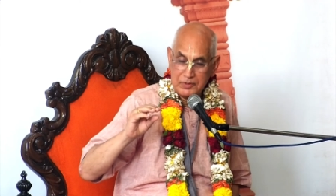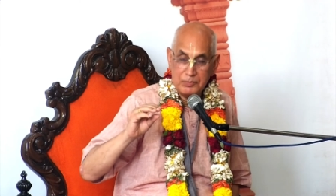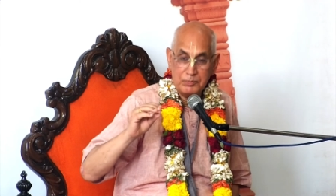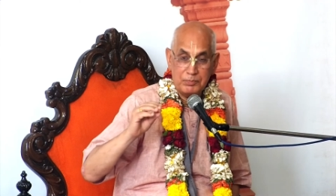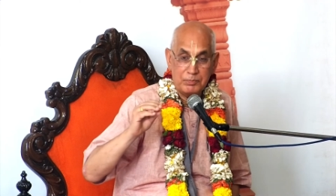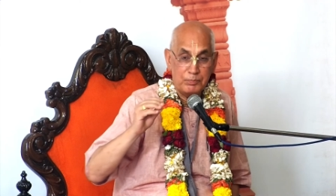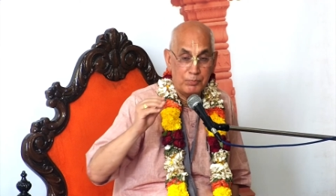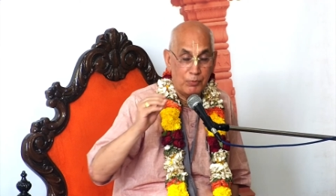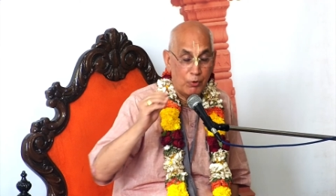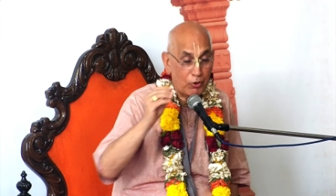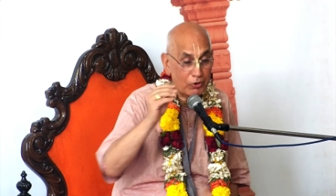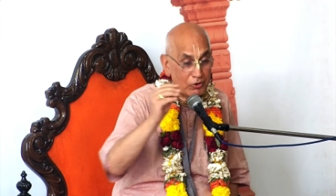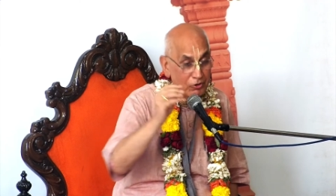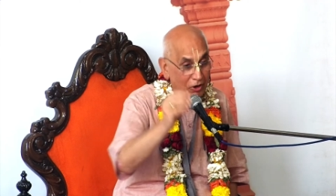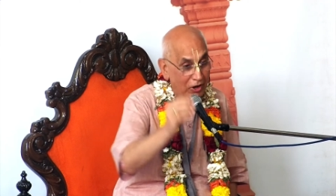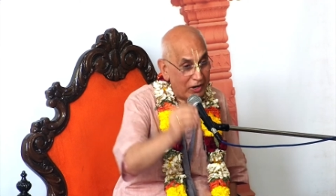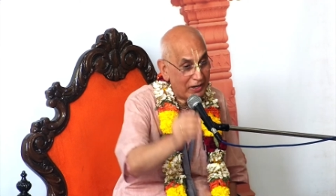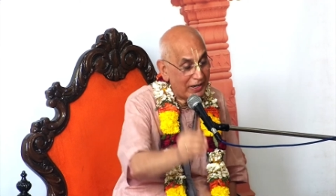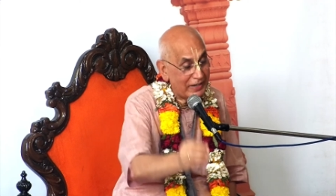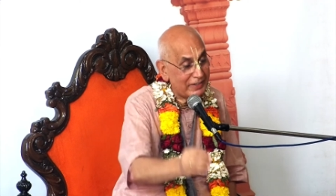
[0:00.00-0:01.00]
More
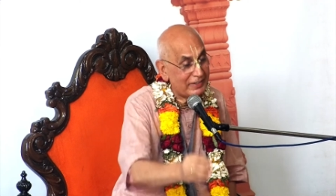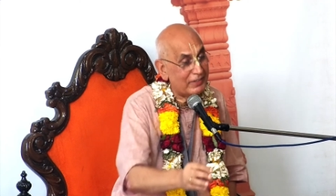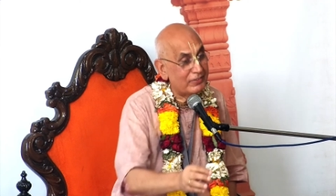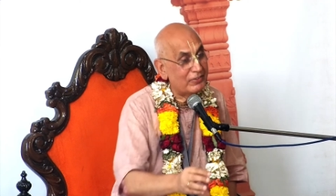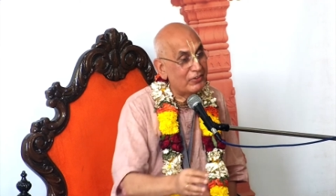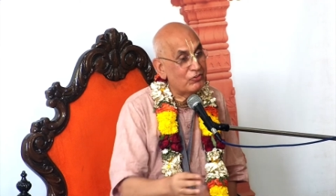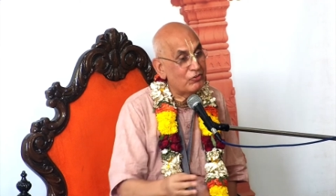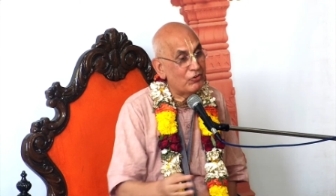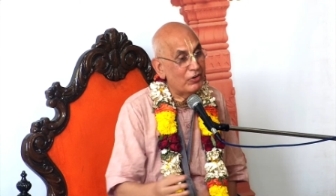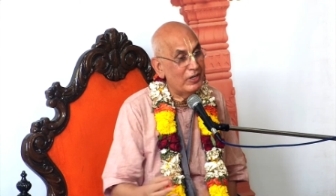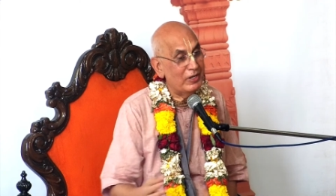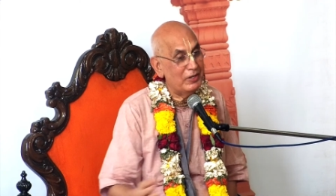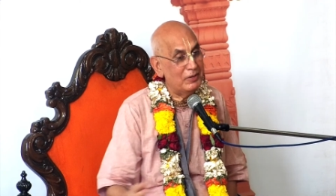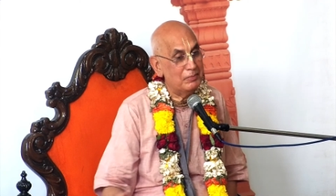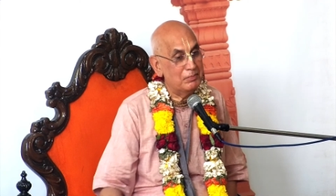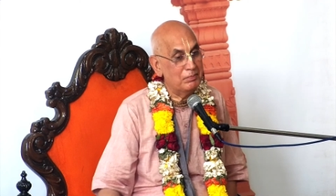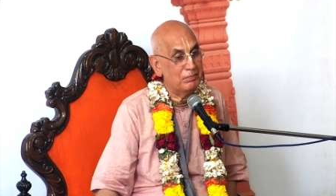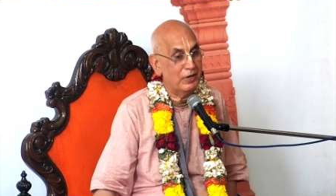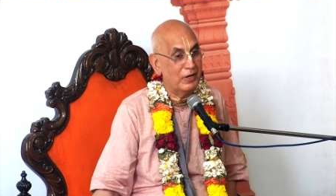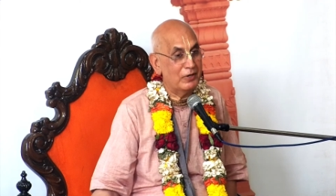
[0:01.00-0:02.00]
tolerant than the tree,
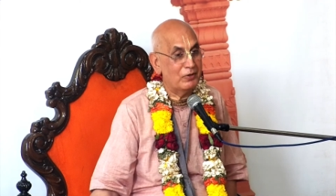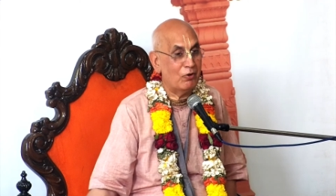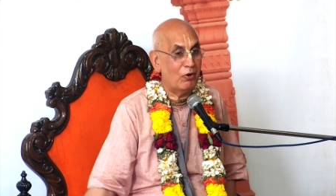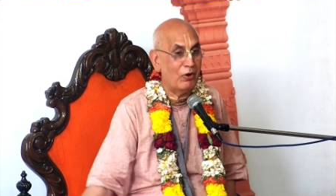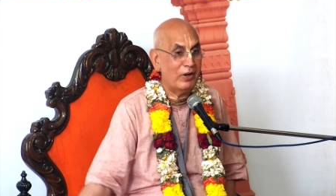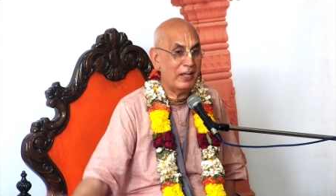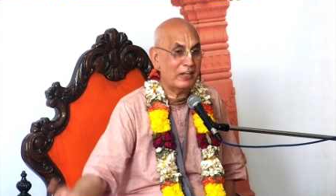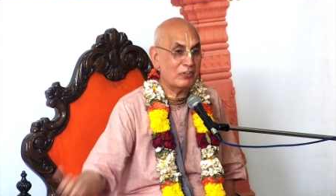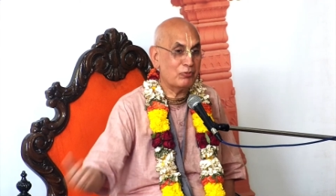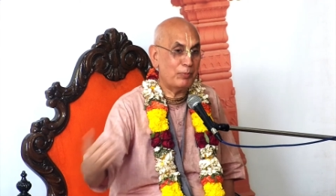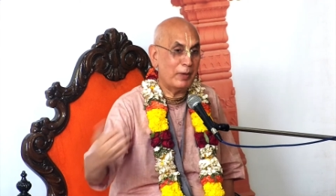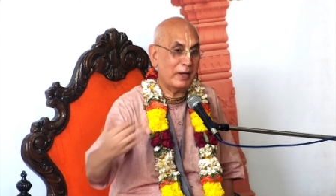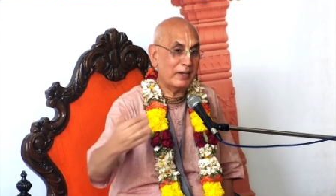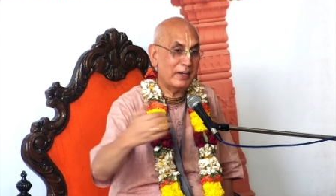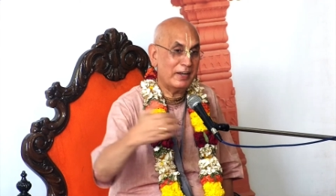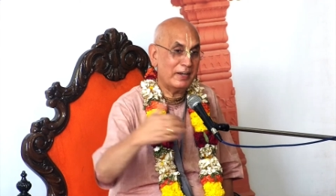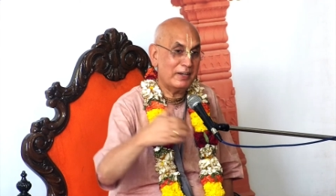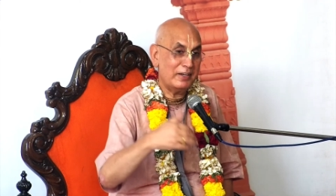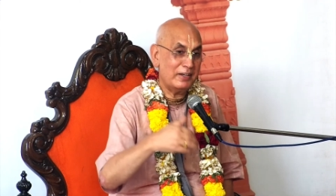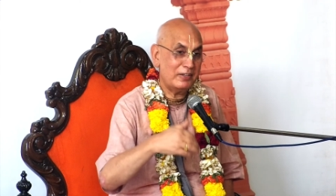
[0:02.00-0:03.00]
but don't expect
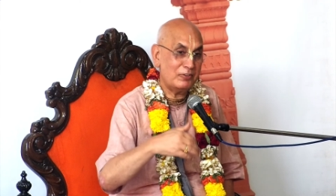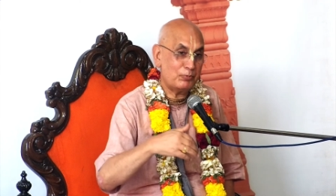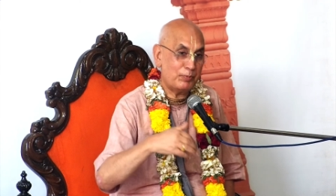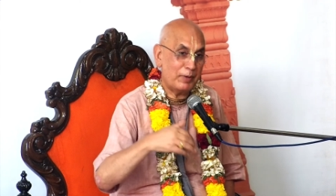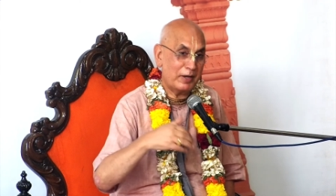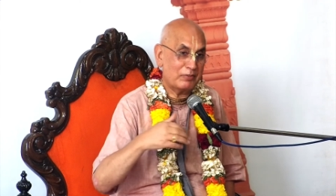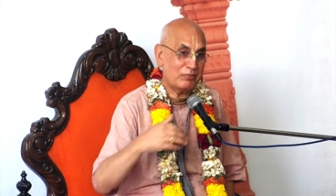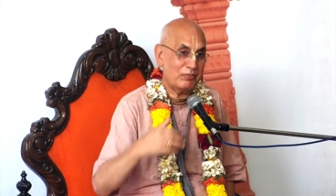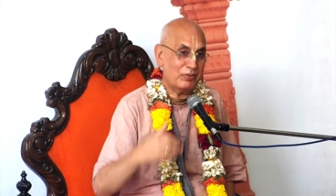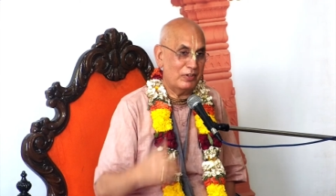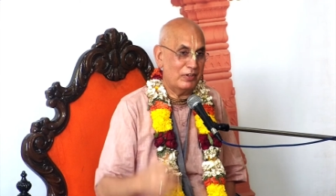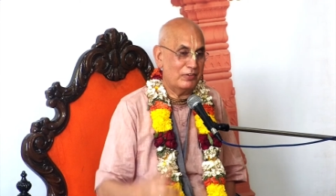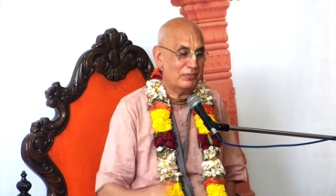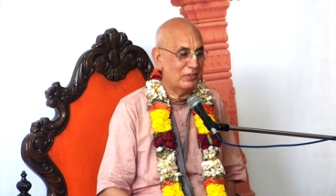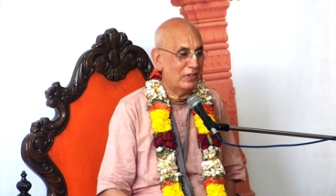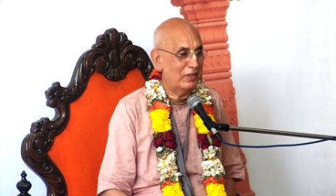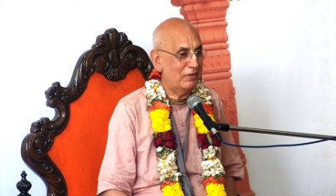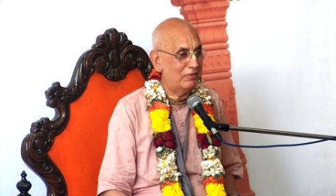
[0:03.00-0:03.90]
any respect for yourself.